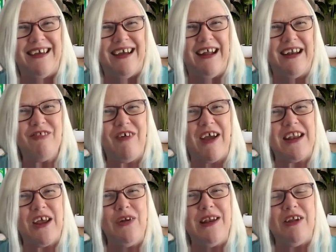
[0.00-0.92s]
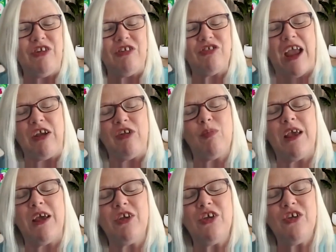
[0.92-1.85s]
And if I know Liz, it's going to
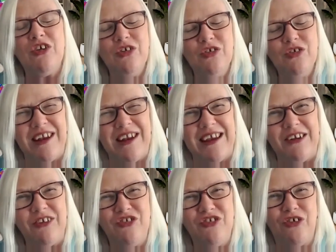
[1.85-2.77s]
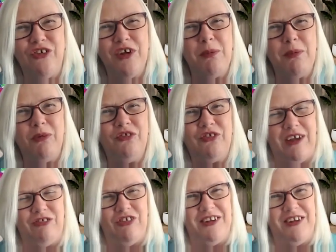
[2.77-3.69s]
be a hugely enjoyable
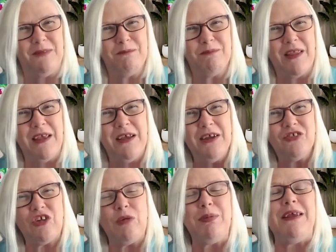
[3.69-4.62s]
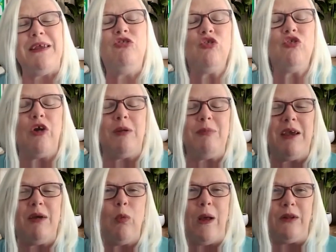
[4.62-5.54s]
session. So please join me
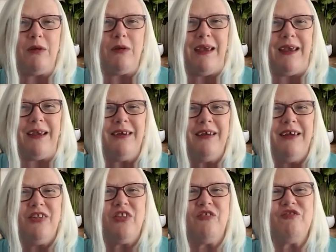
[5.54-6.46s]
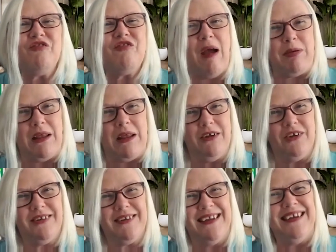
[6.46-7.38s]
in welcoming the
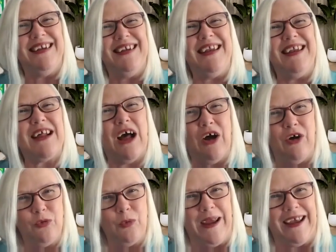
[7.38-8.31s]
fabulous Liz Hardwick.